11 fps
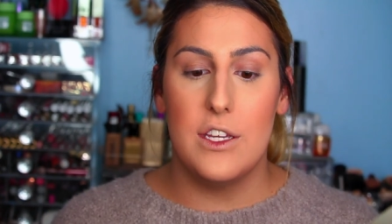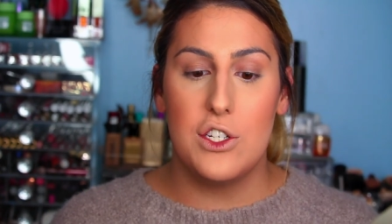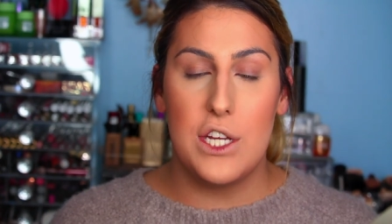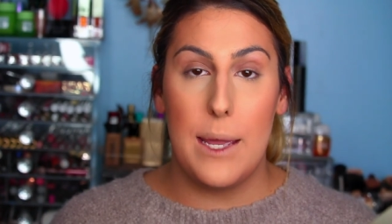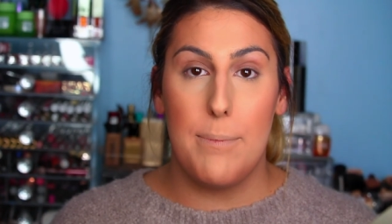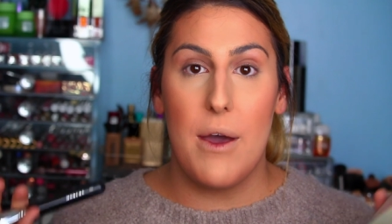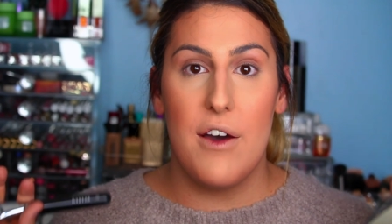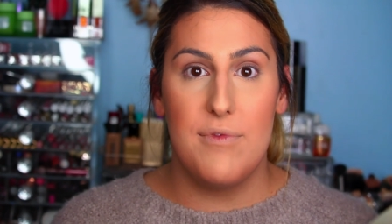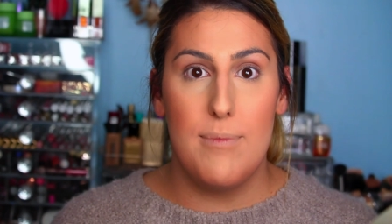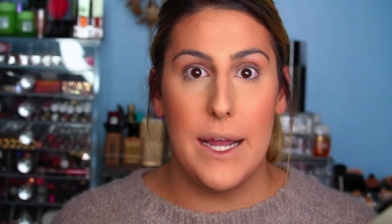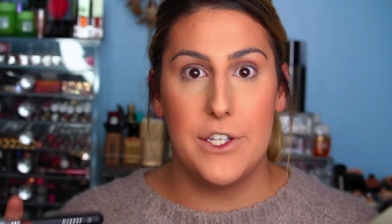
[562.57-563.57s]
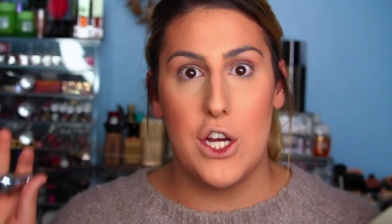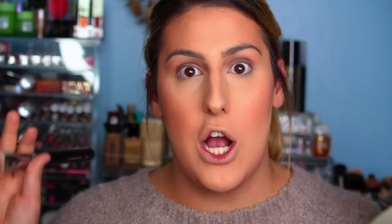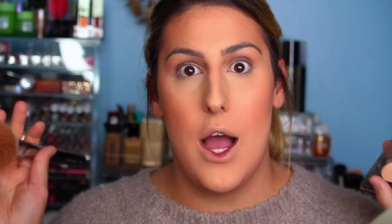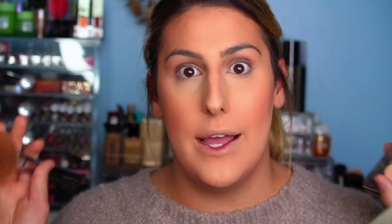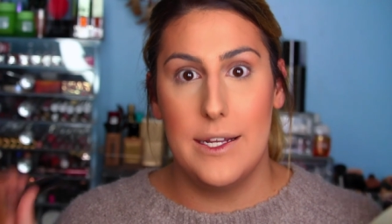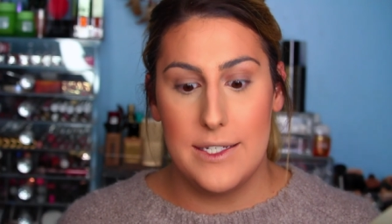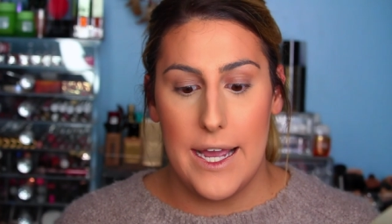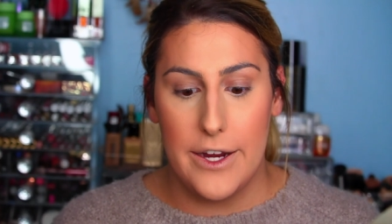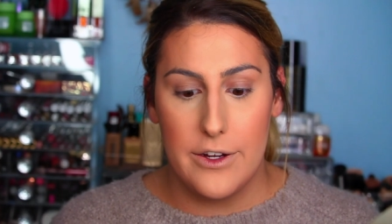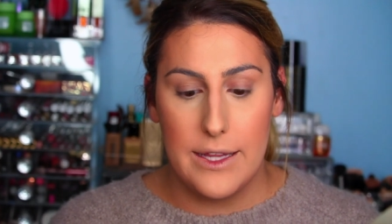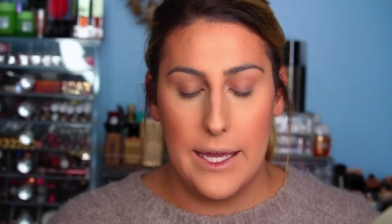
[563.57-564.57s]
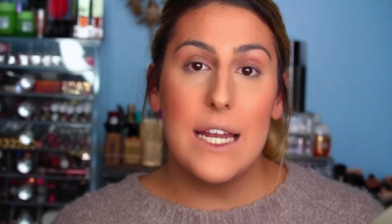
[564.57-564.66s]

the shape of my jaw entirely.